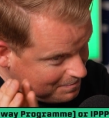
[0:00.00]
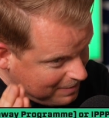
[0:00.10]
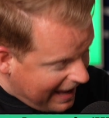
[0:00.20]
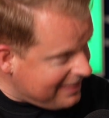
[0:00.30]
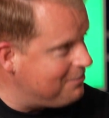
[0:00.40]

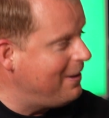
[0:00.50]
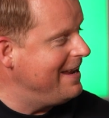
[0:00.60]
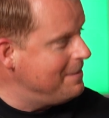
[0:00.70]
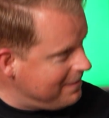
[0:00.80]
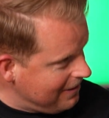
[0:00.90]

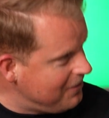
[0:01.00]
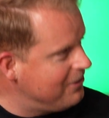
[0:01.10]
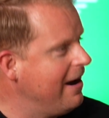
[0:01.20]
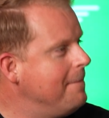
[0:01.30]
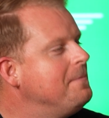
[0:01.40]
Pathway
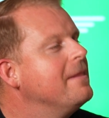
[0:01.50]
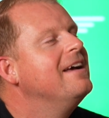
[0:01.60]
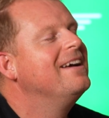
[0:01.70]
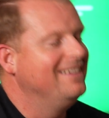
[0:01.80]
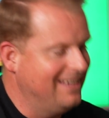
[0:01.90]
Program. Yeah,
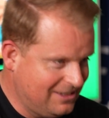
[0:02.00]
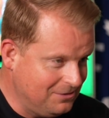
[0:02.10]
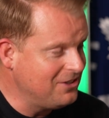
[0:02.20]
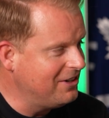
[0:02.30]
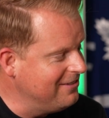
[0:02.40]
that's
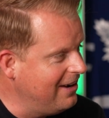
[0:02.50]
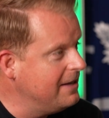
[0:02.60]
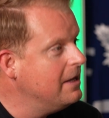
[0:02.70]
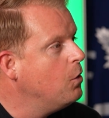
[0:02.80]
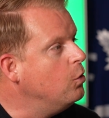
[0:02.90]
still got it
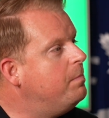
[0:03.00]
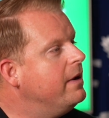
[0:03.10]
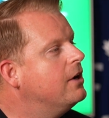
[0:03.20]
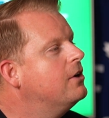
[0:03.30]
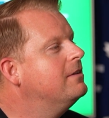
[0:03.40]
right.
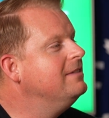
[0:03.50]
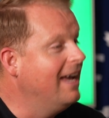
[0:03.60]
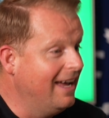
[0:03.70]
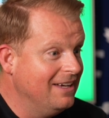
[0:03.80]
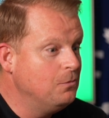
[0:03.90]

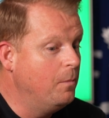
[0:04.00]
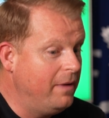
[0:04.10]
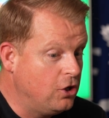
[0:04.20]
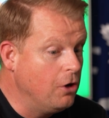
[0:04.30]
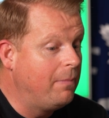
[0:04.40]
Would
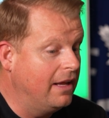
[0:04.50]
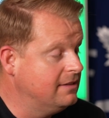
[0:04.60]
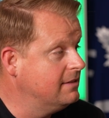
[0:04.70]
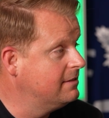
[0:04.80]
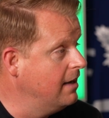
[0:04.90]
be a good
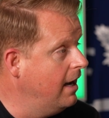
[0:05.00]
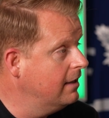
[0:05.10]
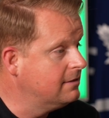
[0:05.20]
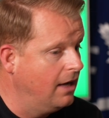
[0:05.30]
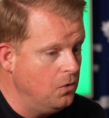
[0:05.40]
place to
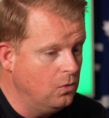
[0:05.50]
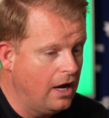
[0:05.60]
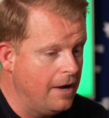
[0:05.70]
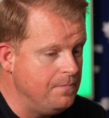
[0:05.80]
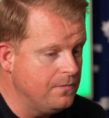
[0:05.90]
start. So,
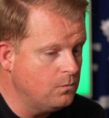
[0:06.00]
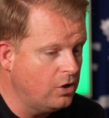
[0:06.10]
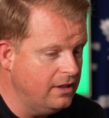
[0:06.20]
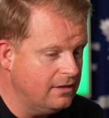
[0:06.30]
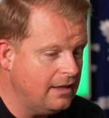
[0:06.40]
why
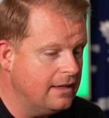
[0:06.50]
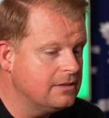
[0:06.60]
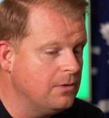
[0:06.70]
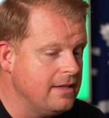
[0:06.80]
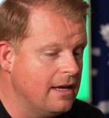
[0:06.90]
don't you take
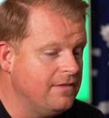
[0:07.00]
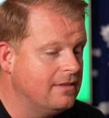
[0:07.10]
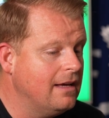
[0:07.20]
us away, Dave, and